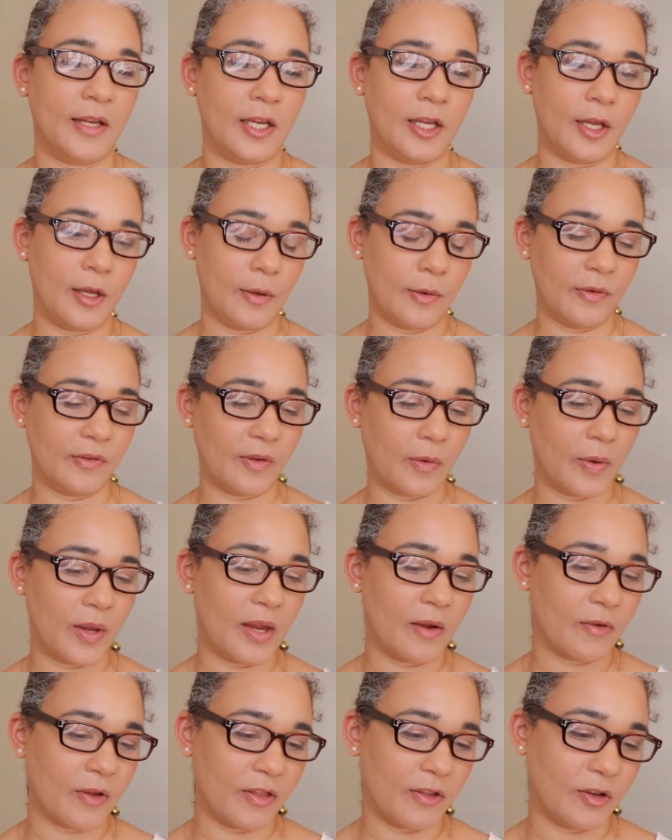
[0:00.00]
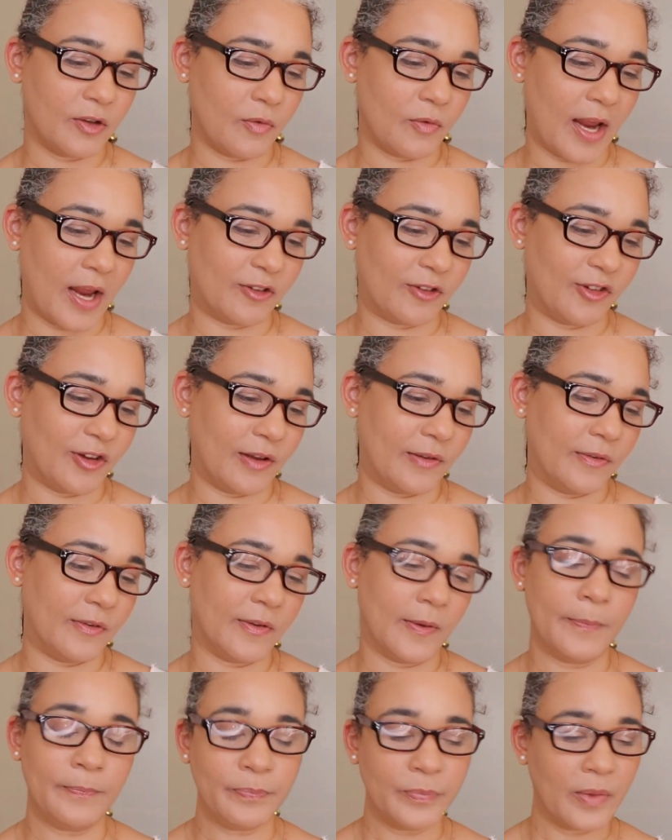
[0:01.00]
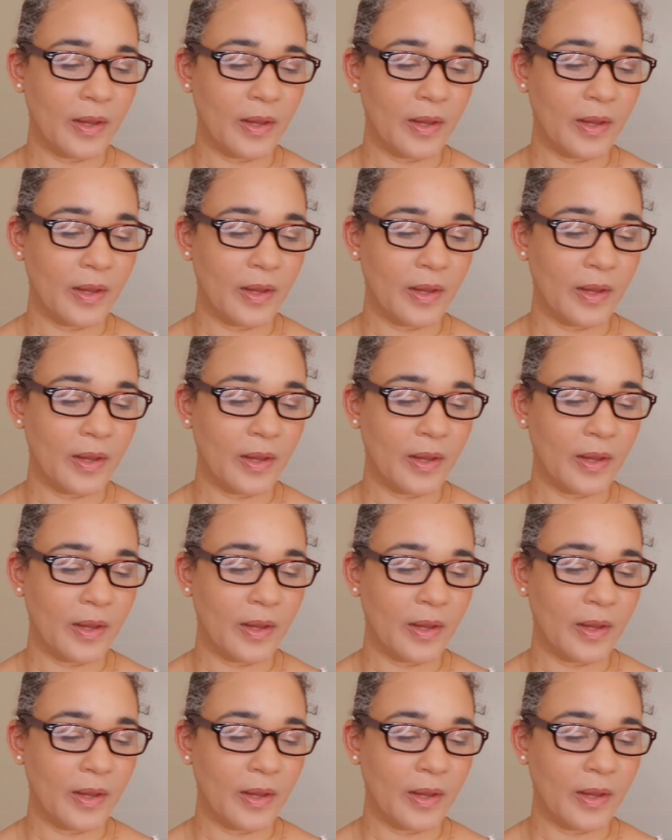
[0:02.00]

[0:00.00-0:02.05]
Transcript: to use. So here are the directions.